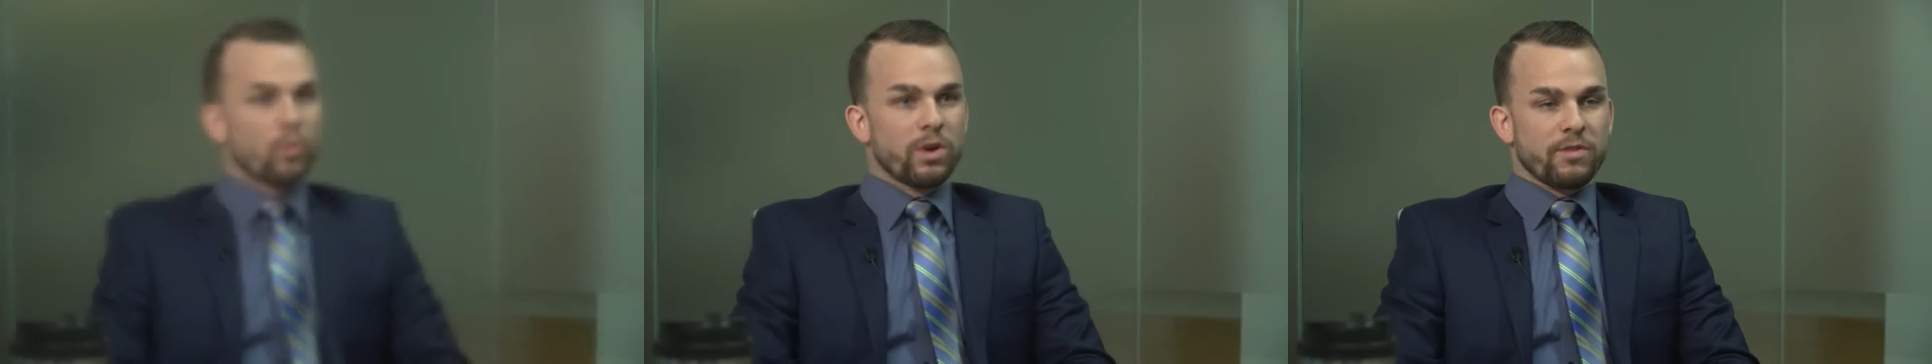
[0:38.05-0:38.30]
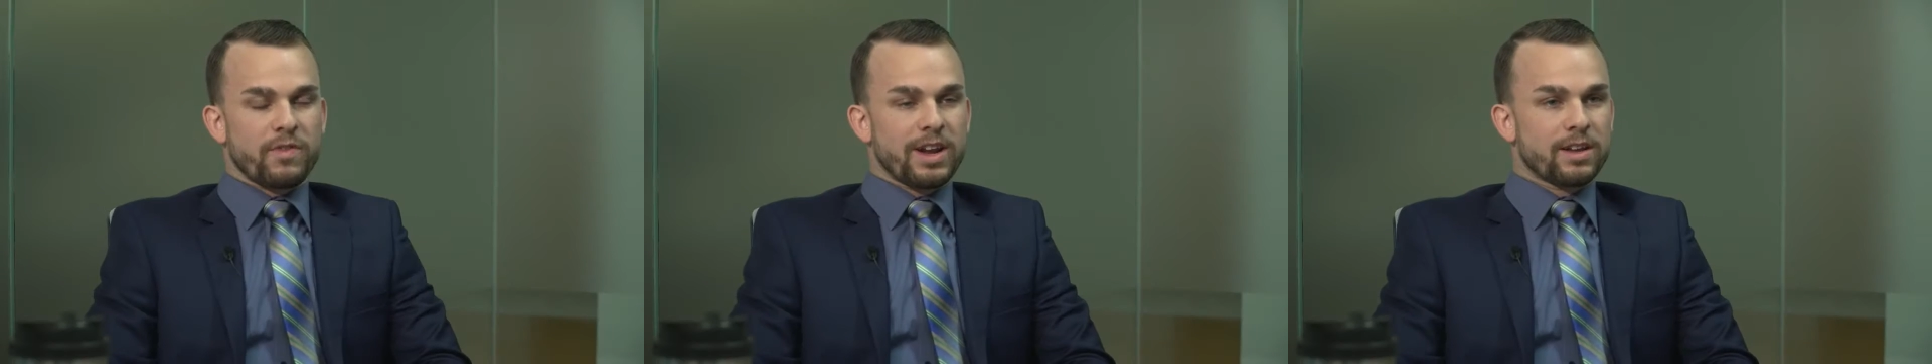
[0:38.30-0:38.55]

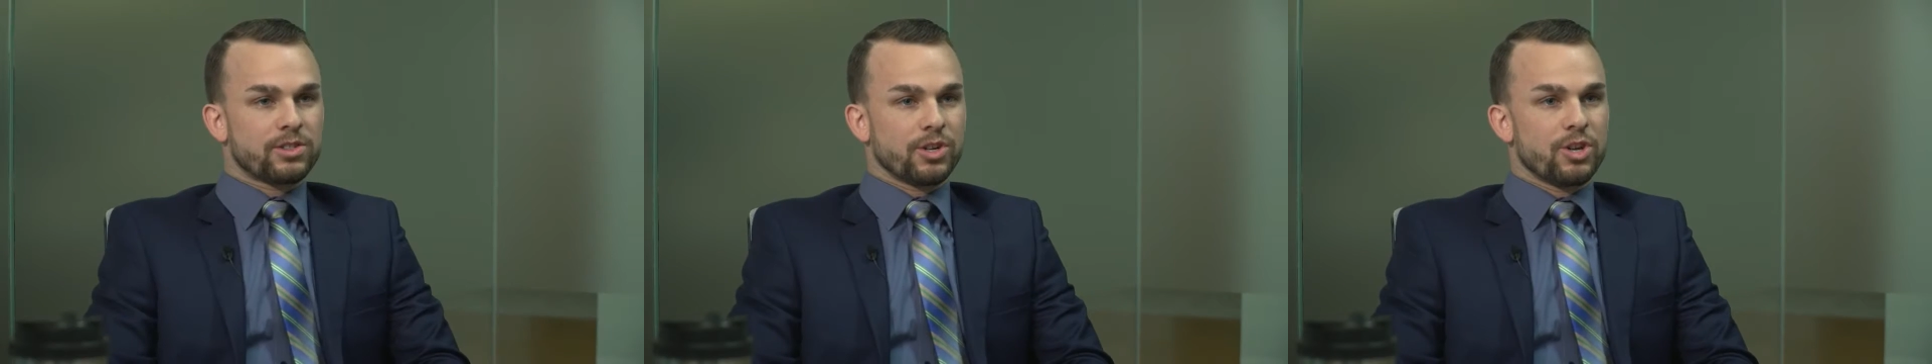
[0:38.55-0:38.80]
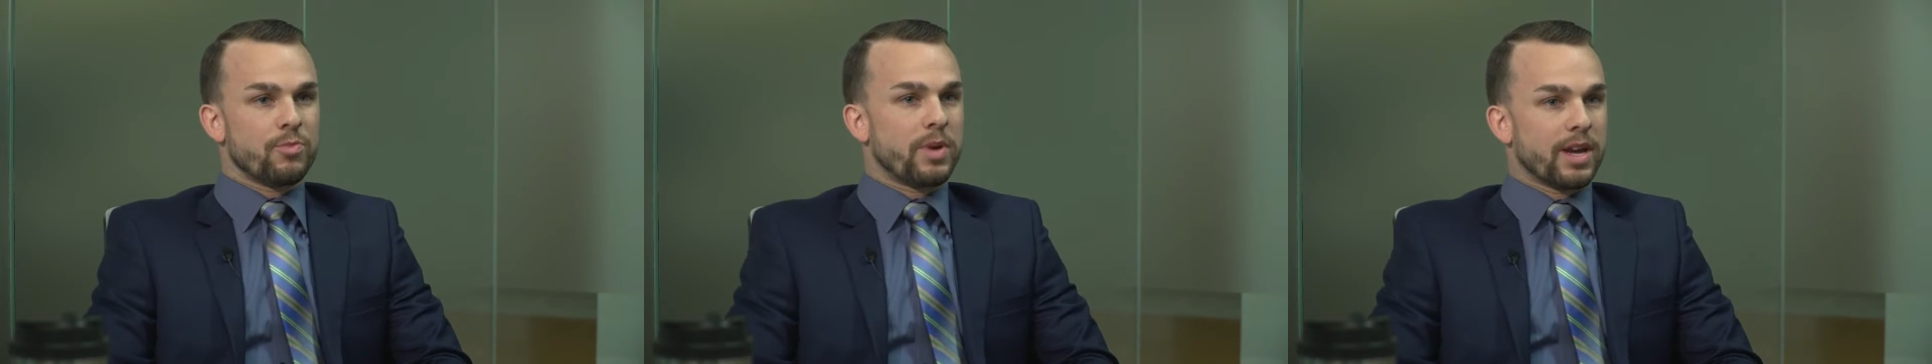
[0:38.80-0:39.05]
When FedEx
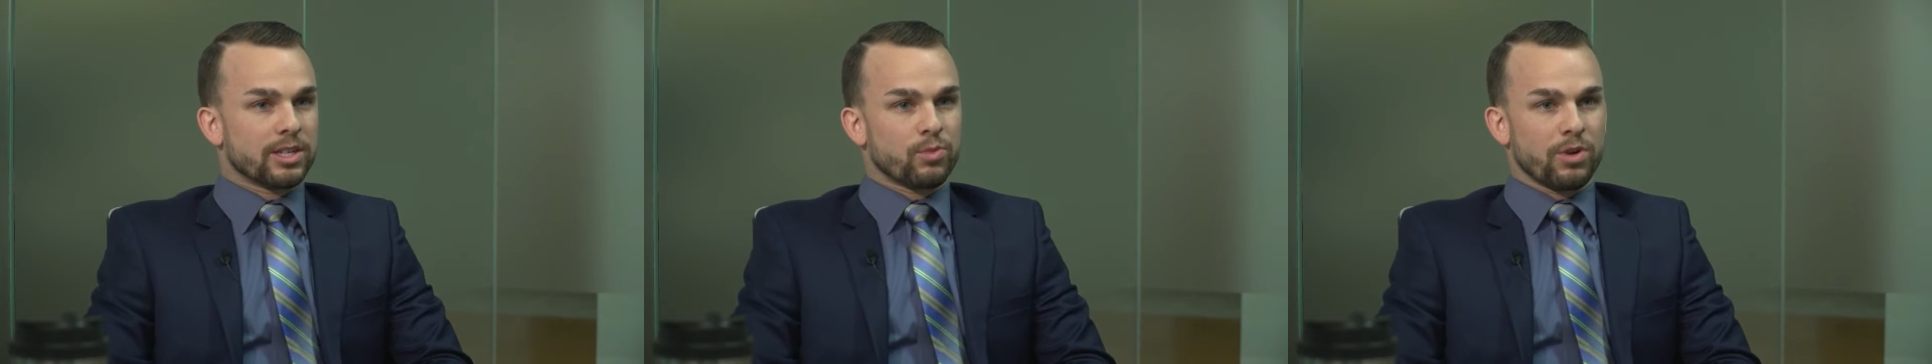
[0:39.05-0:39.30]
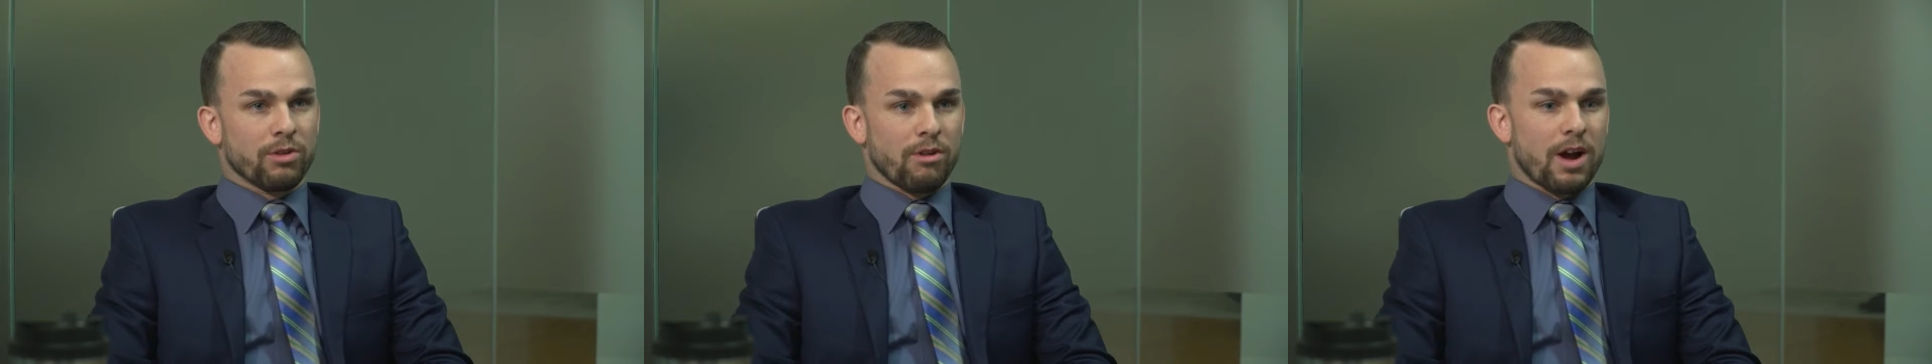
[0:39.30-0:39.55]
or
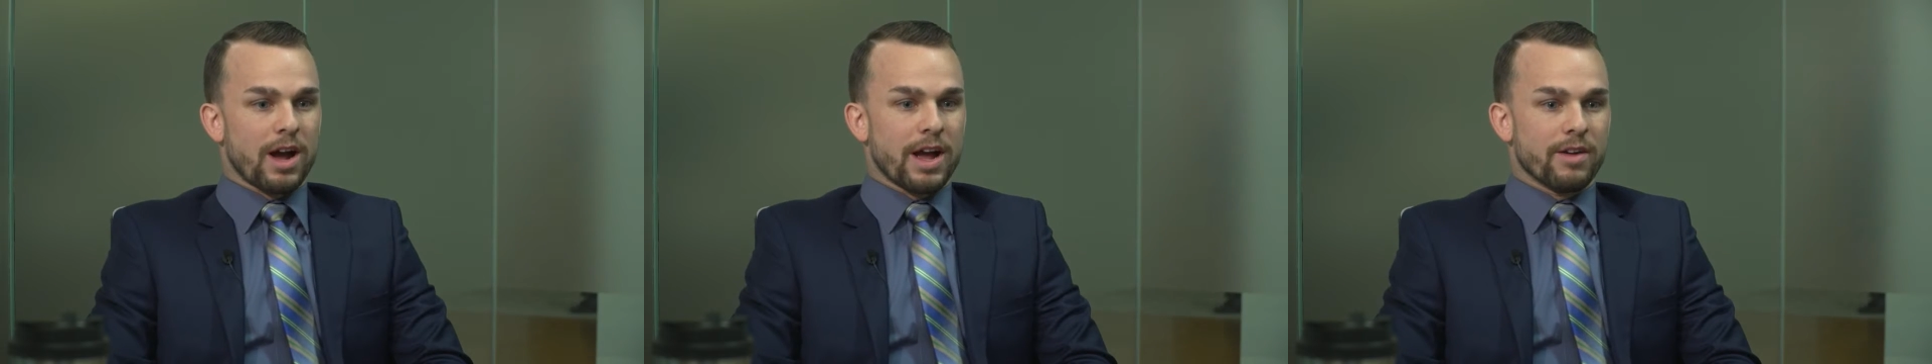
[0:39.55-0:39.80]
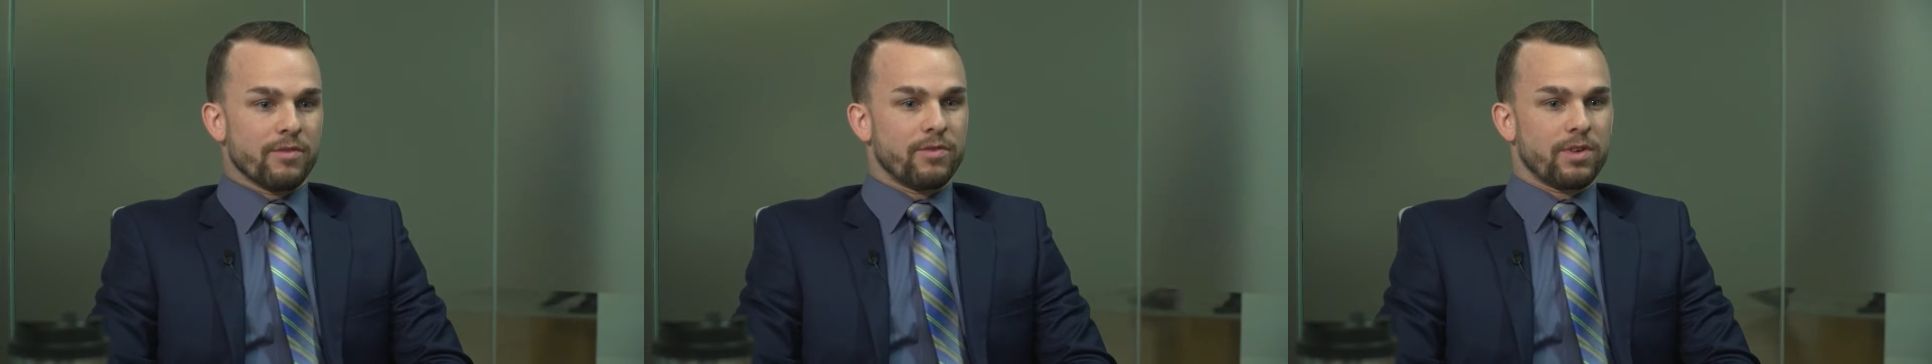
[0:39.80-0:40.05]
UPS would
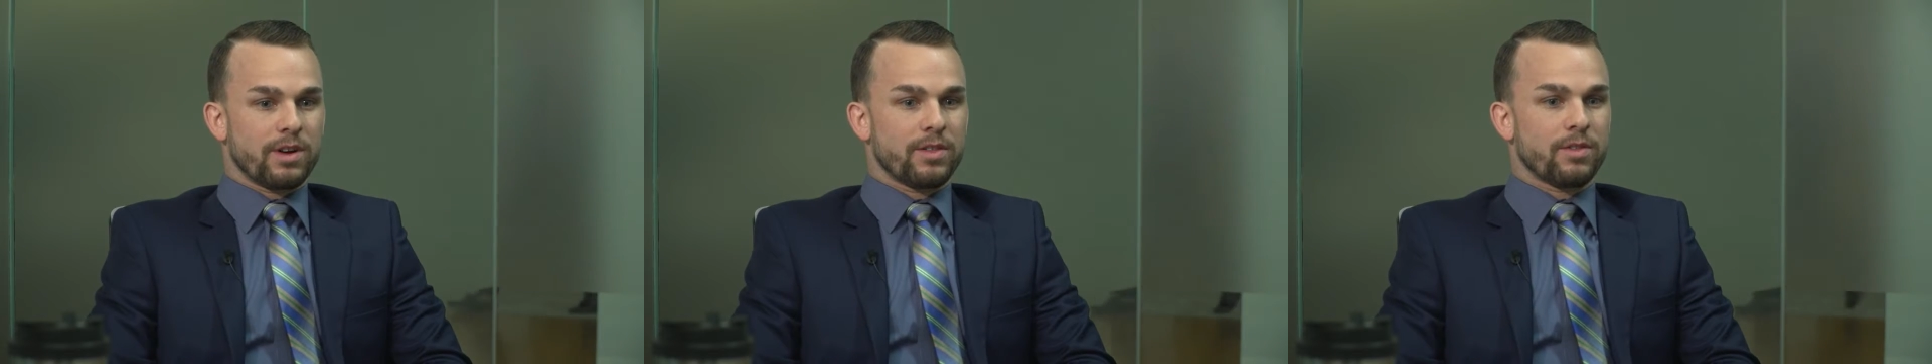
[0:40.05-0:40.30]
arrive,